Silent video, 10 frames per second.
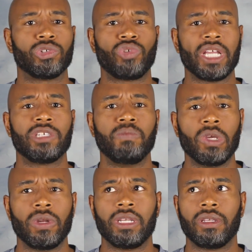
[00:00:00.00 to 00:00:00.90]

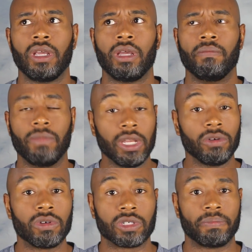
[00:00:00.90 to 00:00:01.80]
transmuted
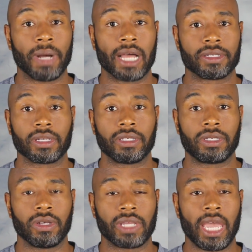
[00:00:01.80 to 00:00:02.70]
mineral
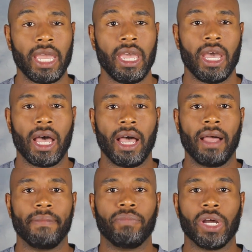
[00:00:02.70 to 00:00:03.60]
deposits, okay?
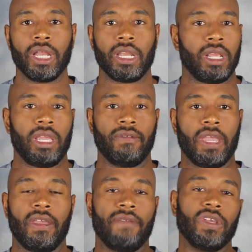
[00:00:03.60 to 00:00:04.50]
But
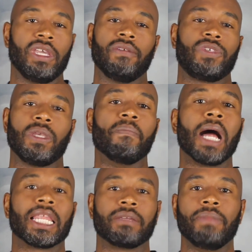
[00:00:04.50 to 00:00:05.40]
if you give
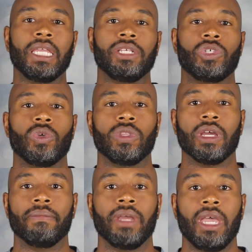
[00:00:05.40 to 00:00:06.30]
symbolic meanings to
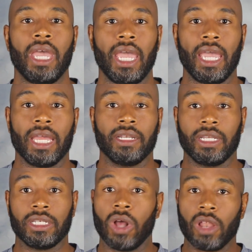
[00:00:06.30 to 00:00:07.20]
them,
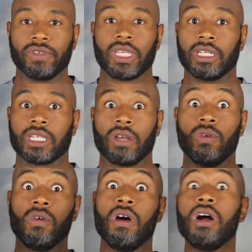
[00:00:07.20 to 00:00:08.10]
and all of a sudden it's like,
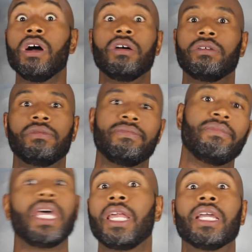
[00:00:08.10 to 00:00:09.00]
whoa,
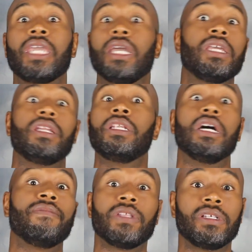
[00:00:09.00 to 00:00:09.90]
man, I can't get
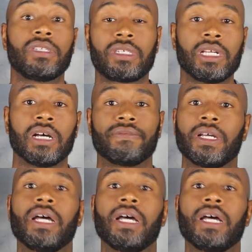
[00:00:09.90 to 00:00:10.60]
enough of this stuff.